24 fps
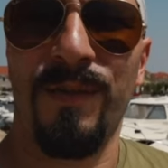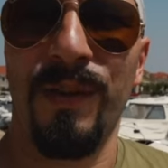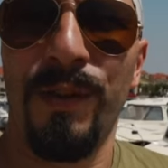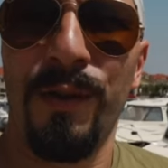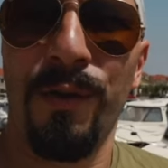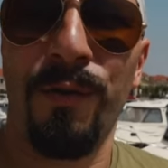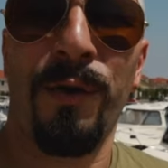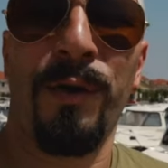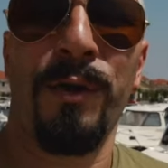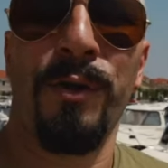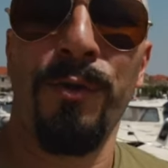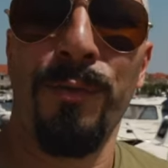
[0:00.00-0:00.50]

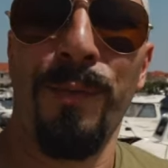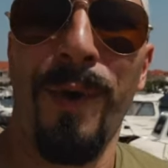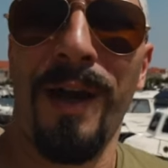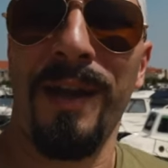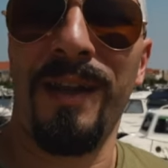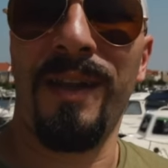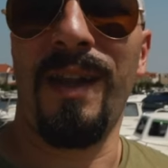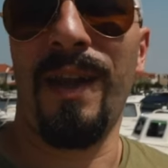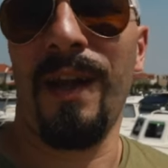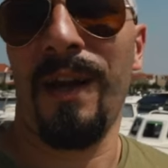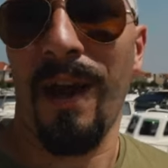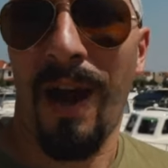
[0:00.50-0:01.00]
video, you
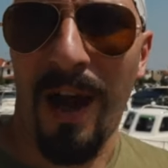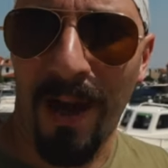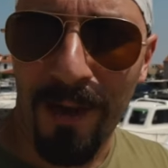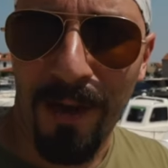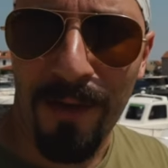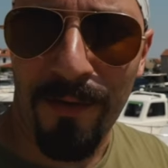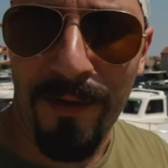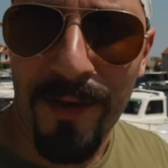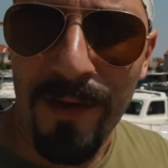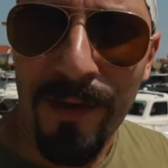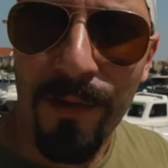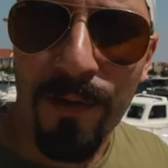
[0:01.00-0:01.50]
might like
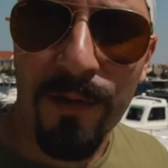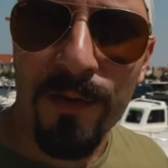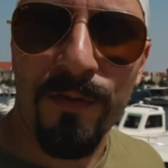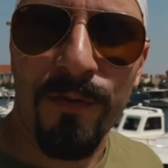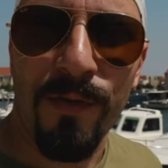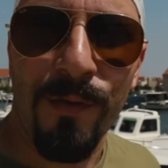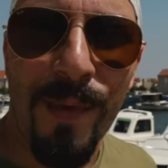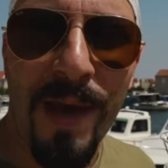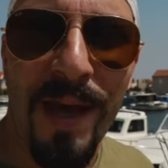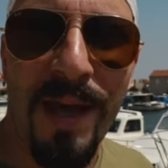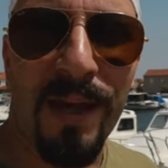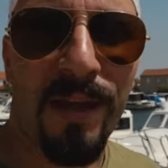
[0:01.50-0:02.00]
other videos
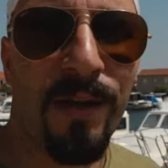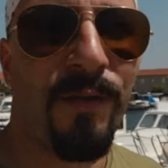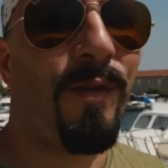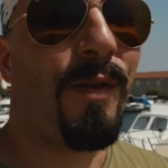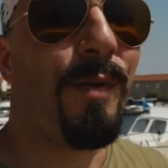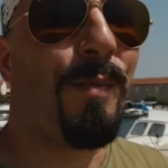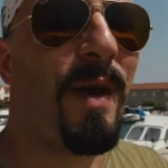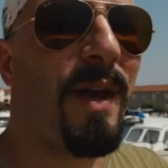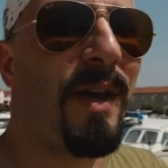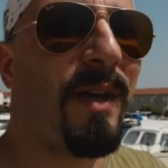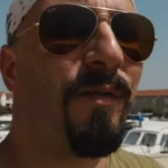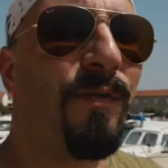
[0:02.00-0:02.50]
we make.
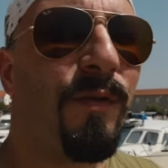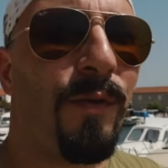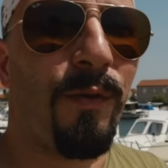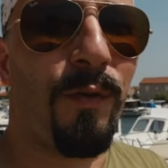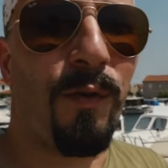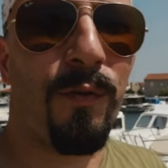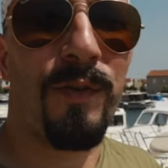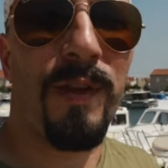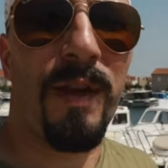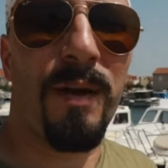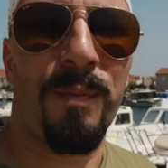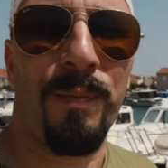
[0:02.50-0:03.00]
We make
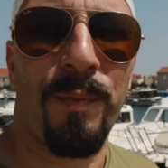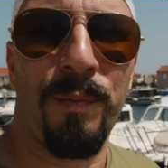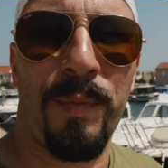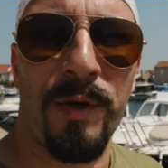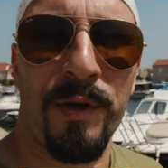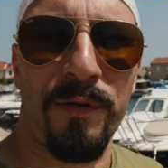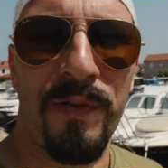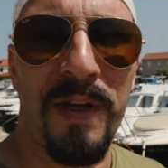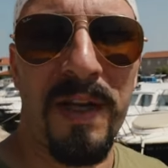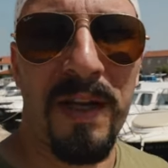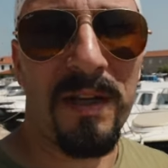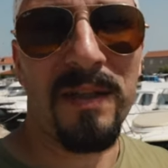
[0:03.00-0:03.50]
few of them
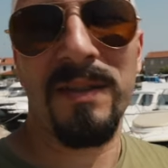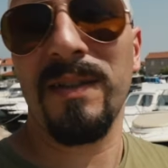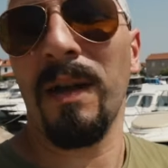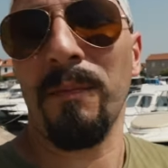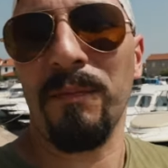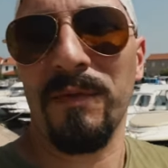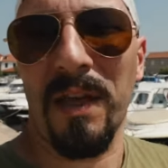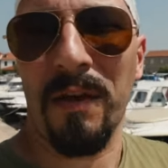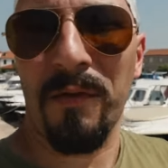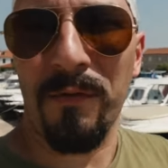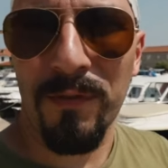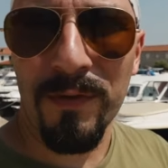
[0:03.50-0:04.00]
per week,
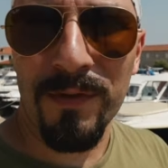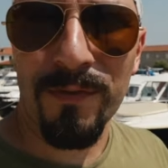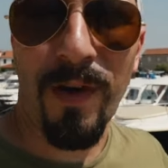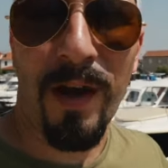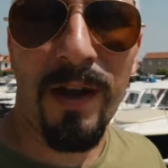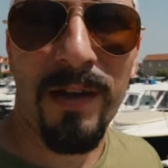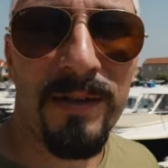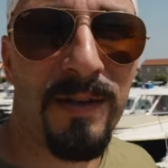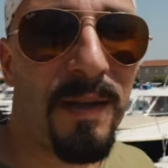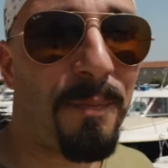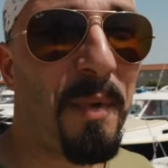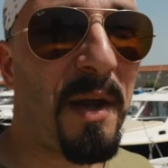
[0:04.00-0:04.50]
sometimes
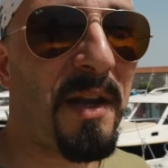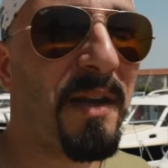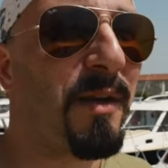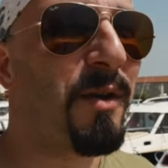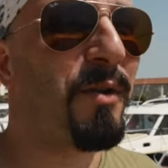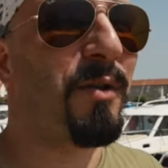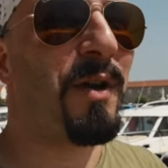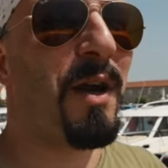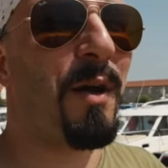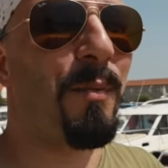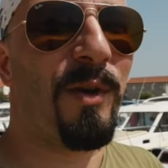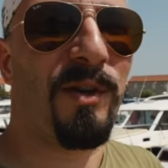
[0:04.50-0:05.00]
one,
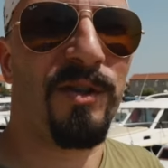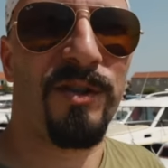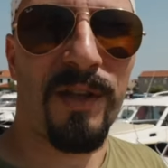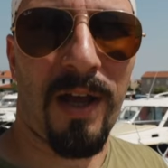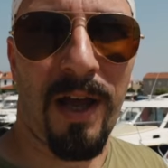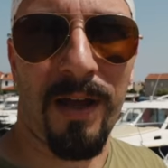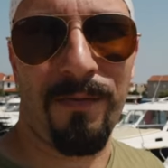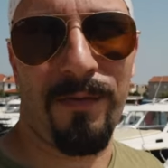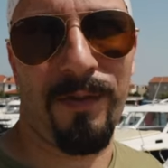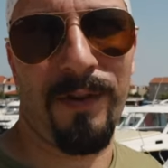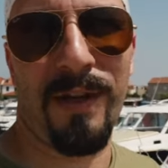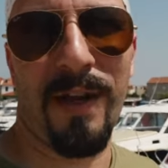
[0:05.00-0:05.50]
depending on how much
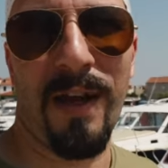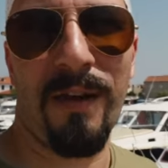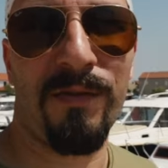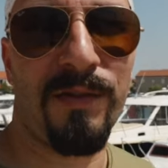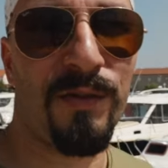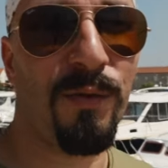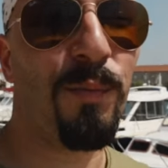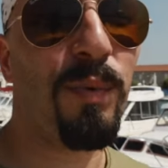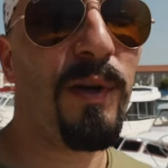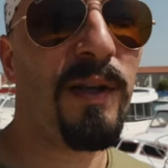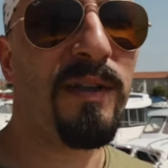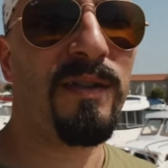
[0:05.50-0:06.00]
time we have.
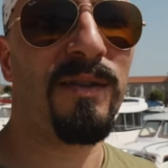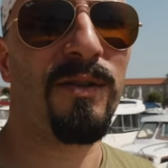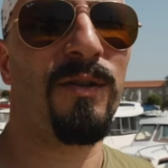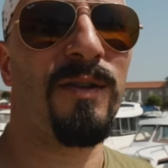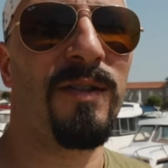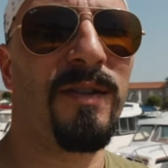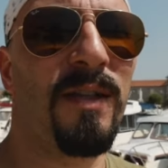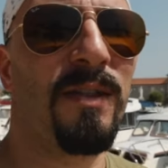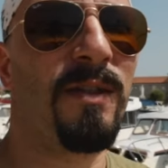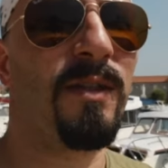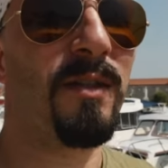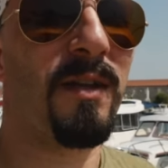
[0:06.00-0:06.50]
So please
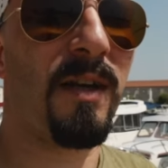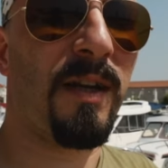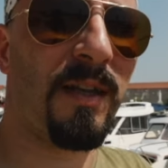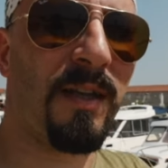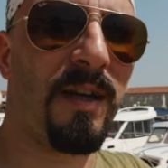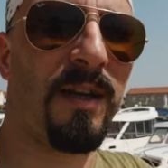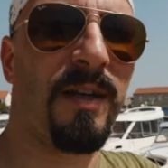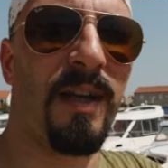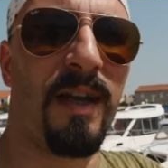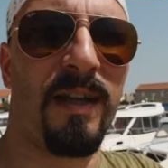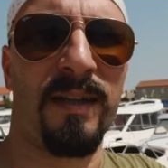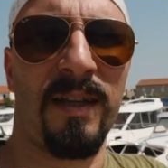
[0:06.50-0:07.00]
consider
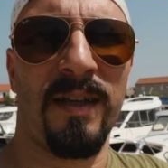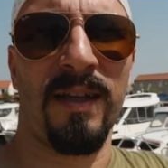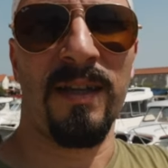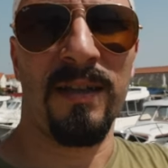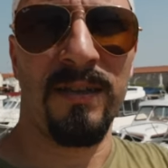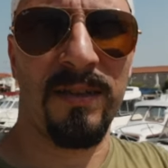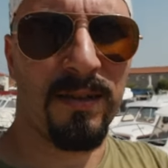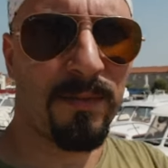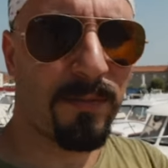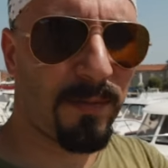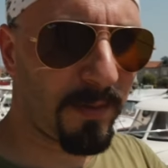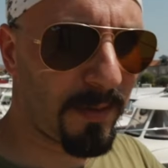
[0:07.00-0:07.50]
clicking that
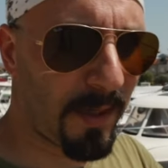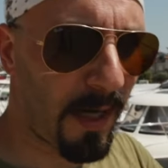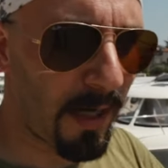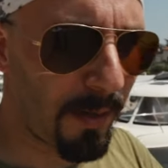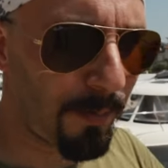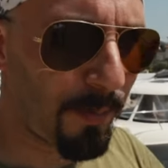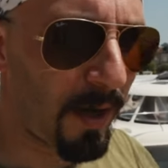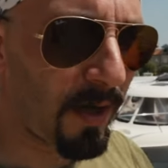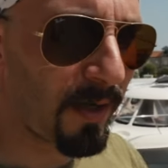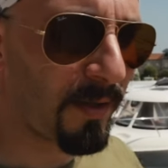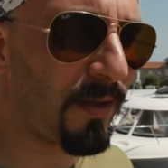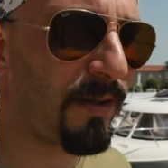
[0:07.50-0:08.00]

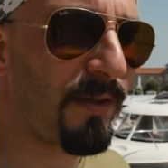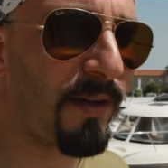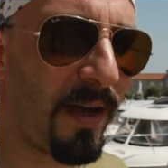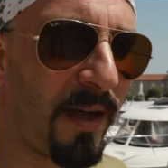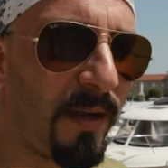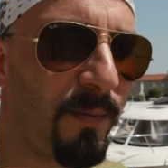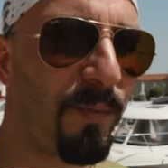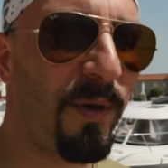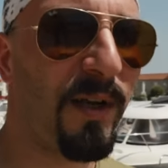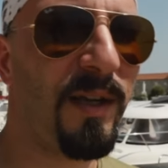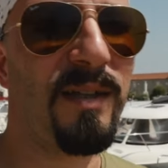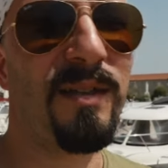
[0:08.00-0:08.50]
subscribe button,
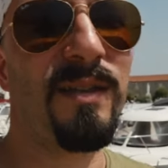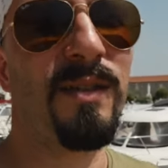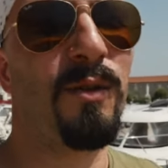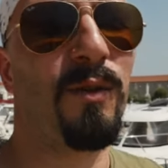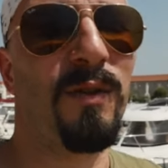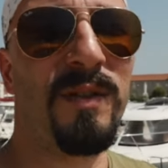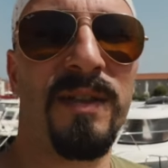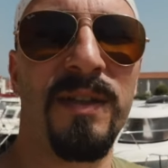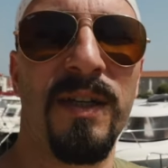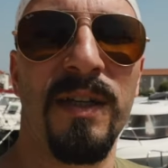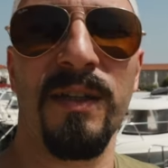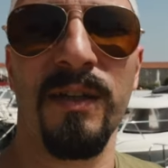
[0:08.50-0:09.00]
and please
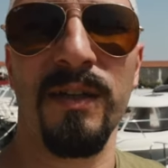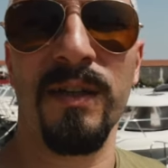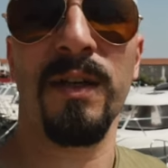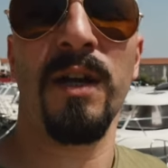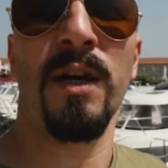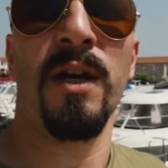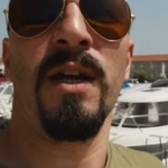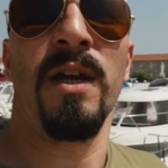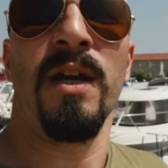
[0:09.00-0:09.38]
consider